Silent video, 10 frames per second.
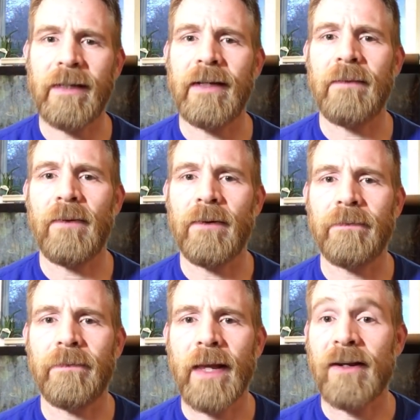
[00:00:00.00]
tadpole
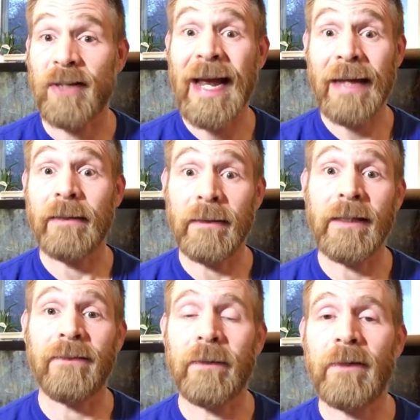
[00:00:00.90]
because I had to
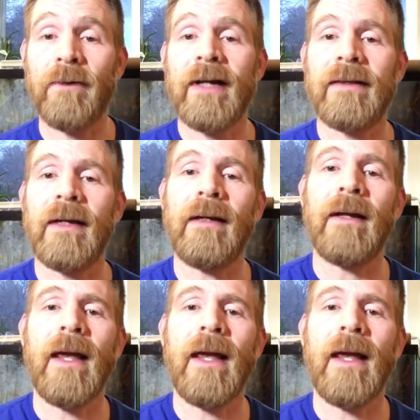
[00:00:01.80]
leave, I mean, right then.